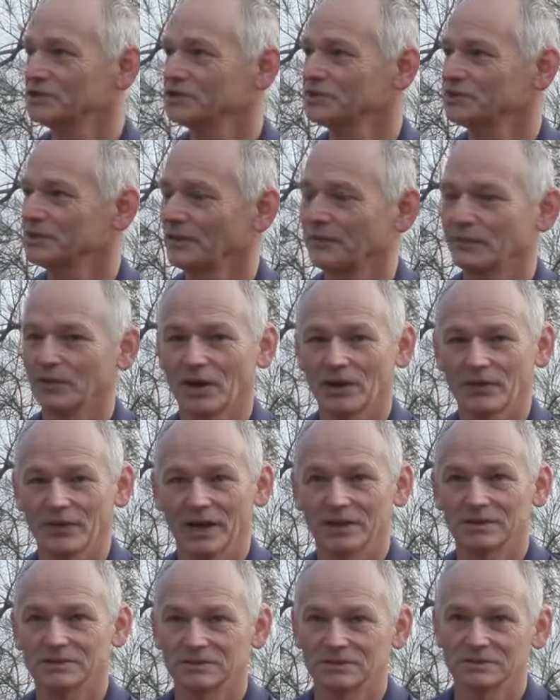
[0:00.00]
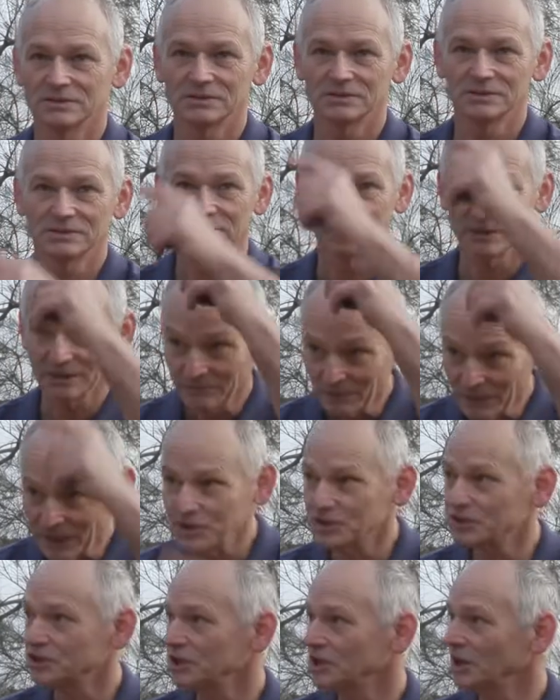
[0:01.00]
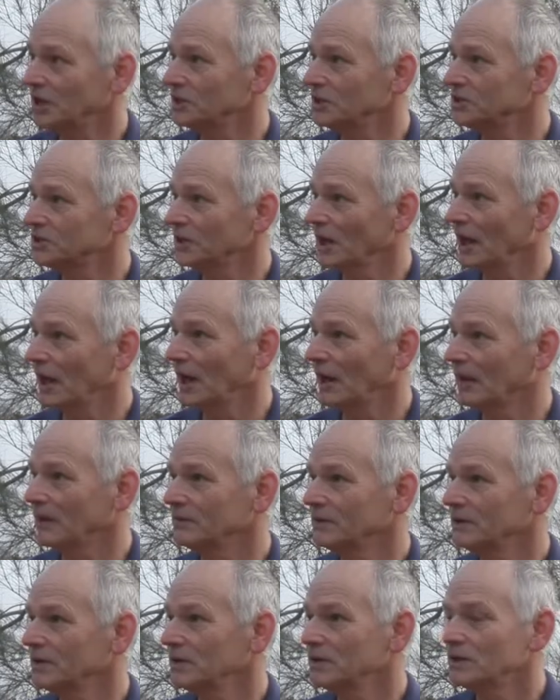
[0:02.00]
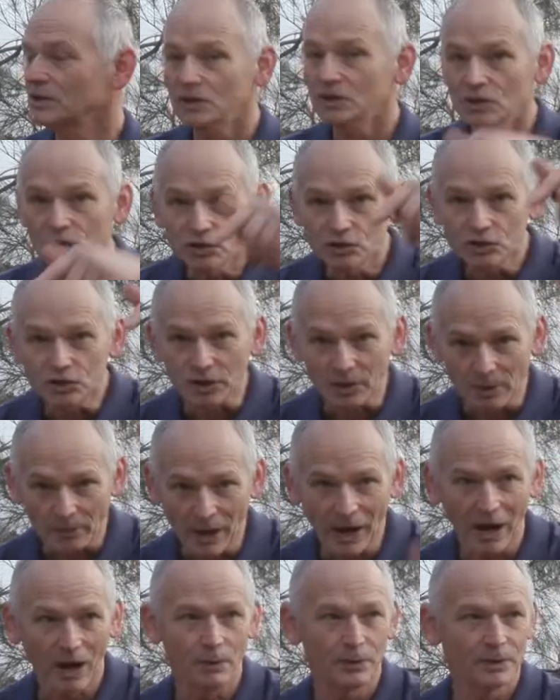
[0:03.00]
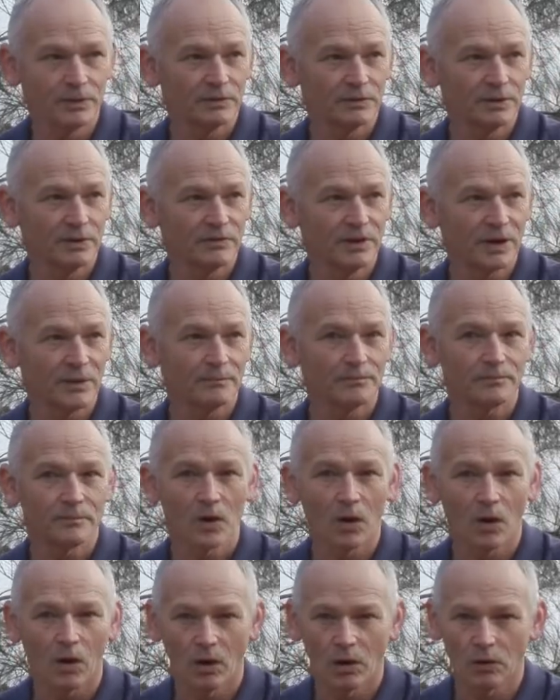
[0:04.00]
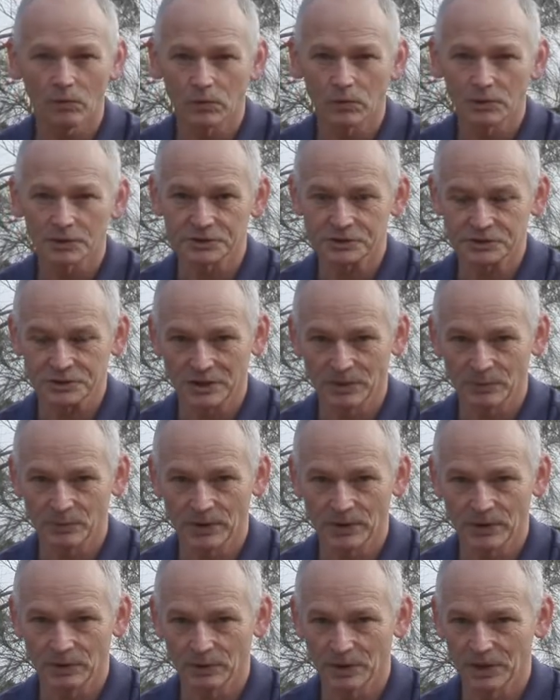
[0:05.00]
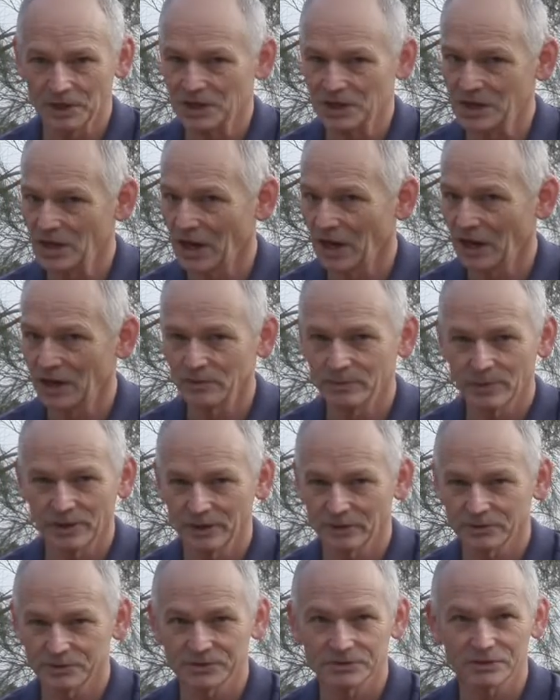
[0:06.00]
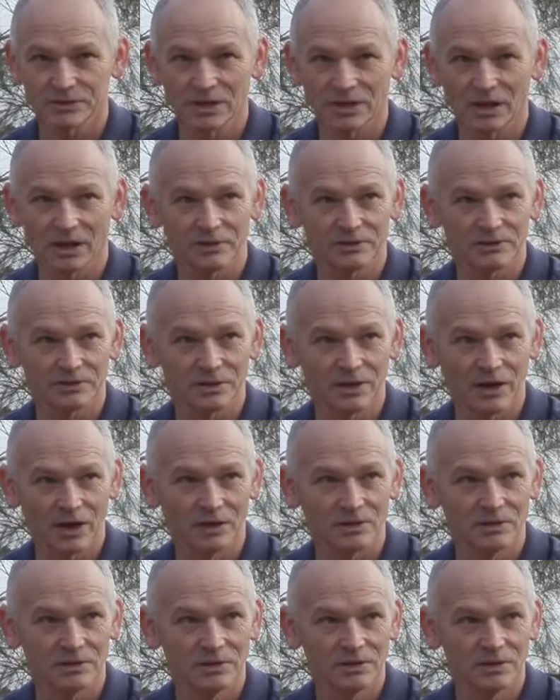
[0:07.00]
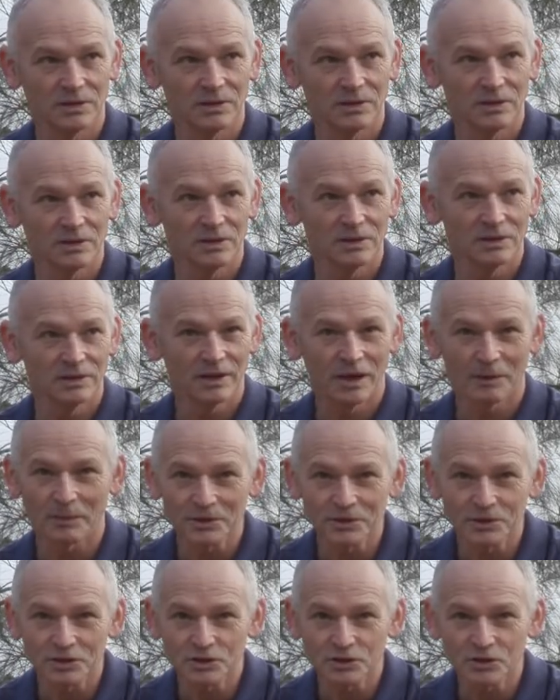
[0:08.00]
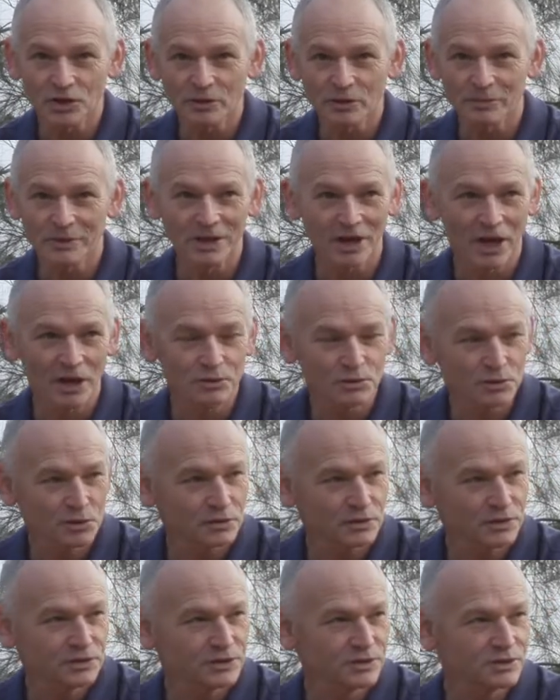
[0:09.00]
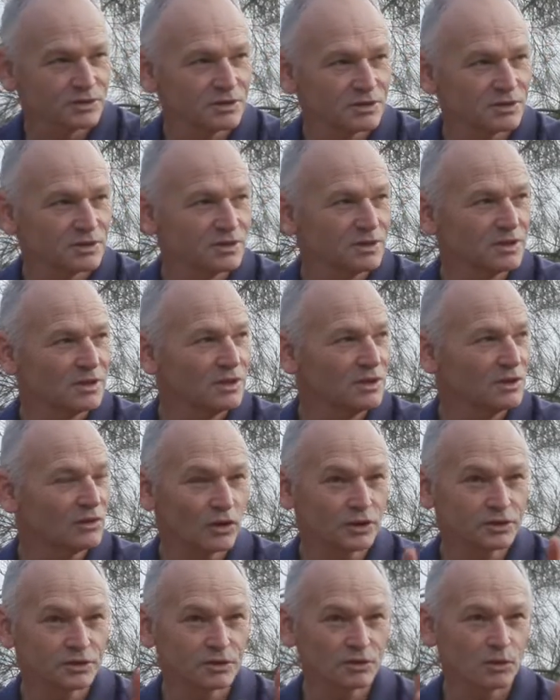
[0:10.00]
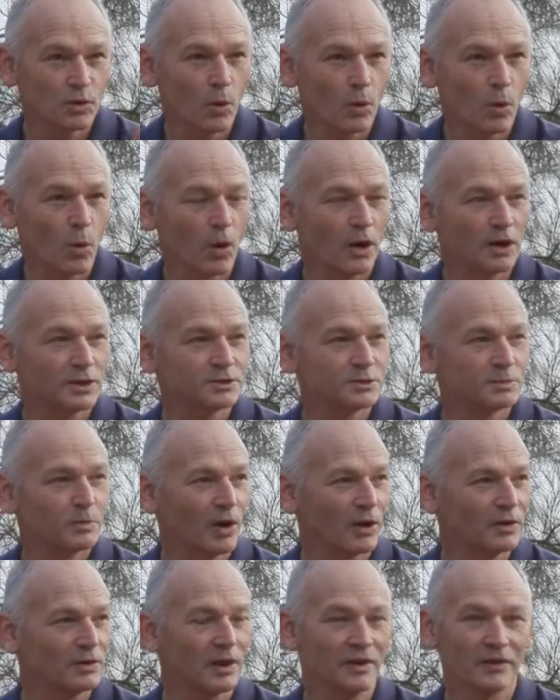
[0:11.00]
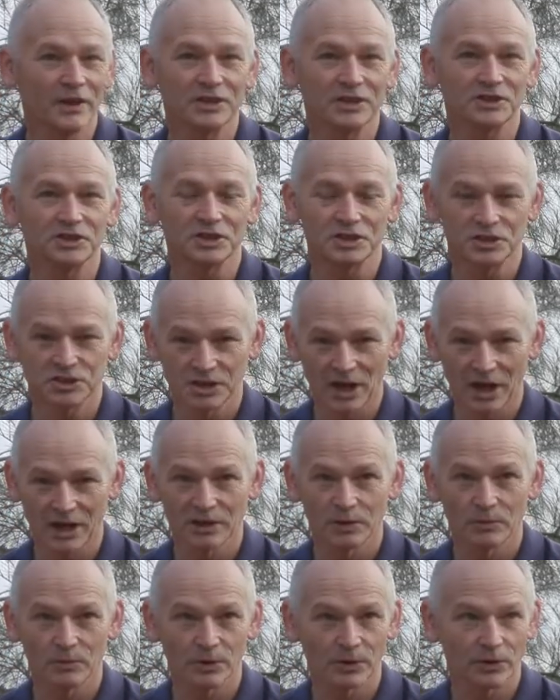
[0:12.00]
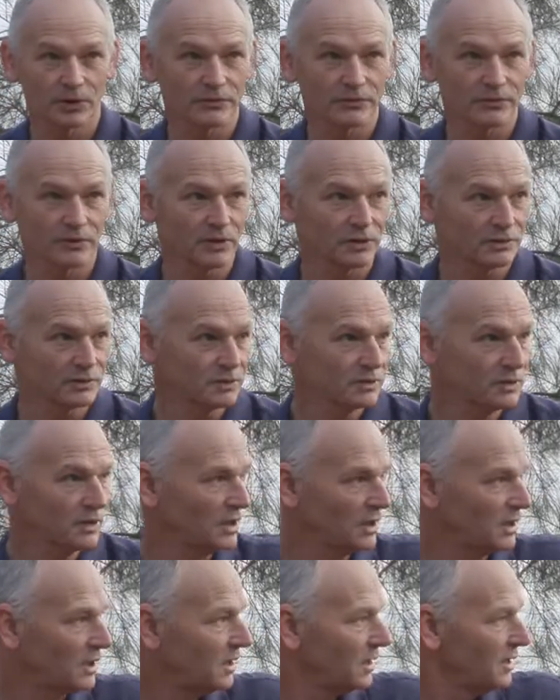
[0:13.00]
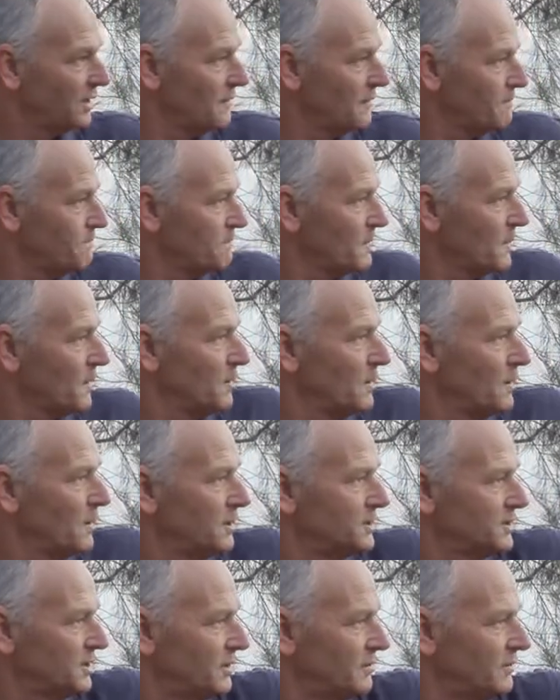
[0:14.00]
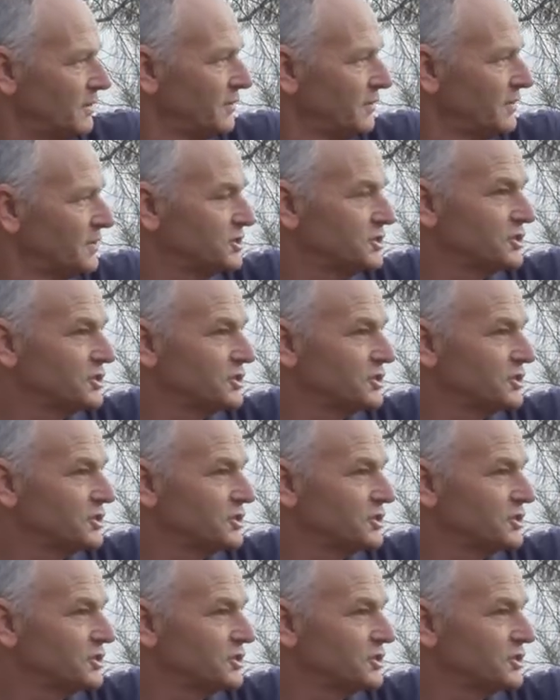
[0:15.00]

and stuff like that so I managed to get down to the Barron River. I wanted somewhere where nobody else is going to go. No one to disturb me, no tourists. Nice little quiet spot, and that's exactly what I've gotten here. So the river's